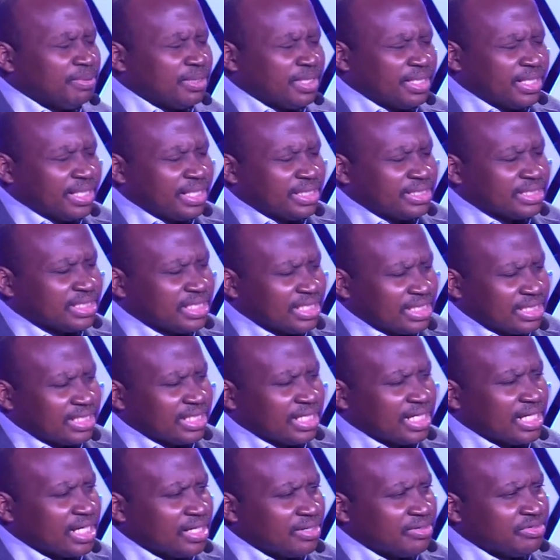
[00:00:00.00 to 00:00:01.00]
players, and I
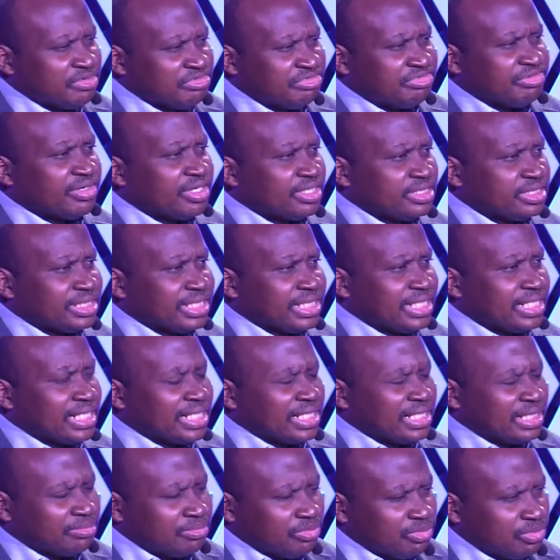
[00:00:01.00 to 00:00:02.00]
think I referred to
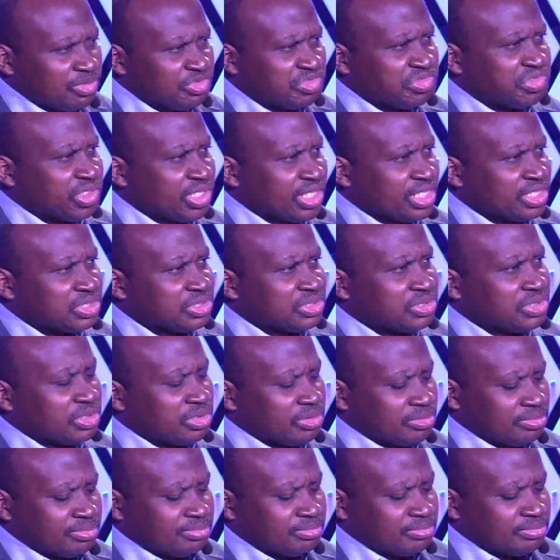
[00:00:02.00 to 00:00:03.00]
that before I
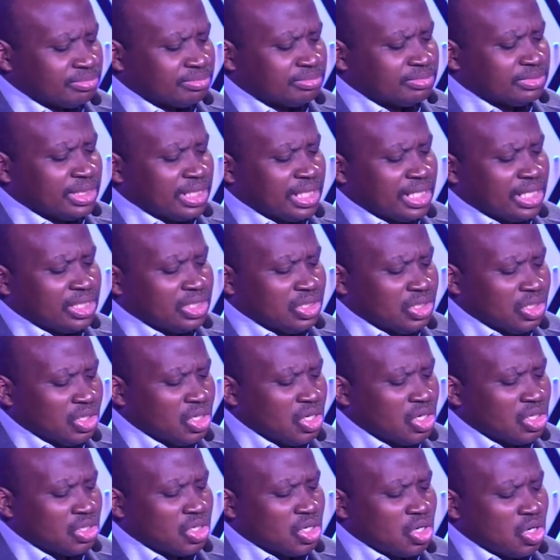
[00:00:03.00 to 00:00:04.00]
stop, they are
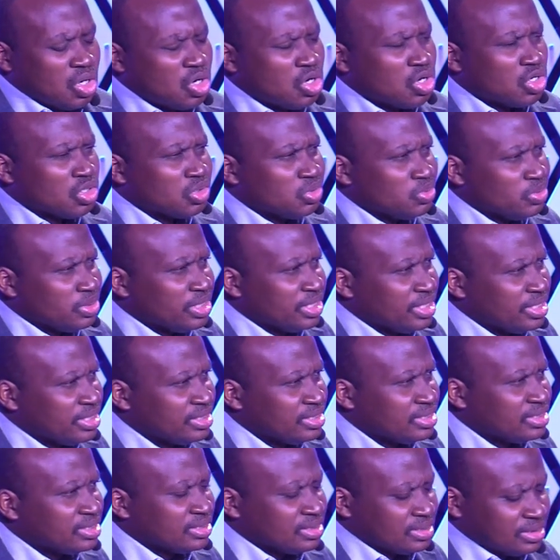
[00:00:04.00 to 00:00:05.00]
not
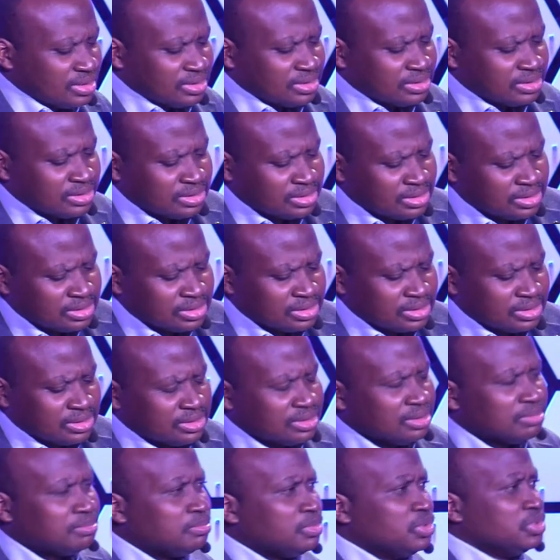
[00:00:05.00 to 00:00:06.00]
always
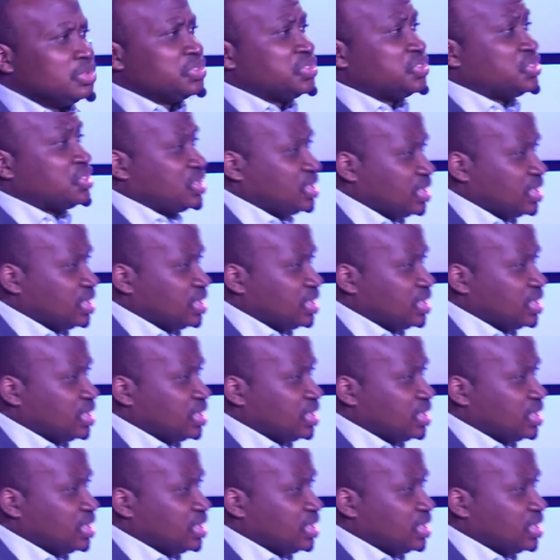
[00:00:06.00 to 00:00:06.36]
the most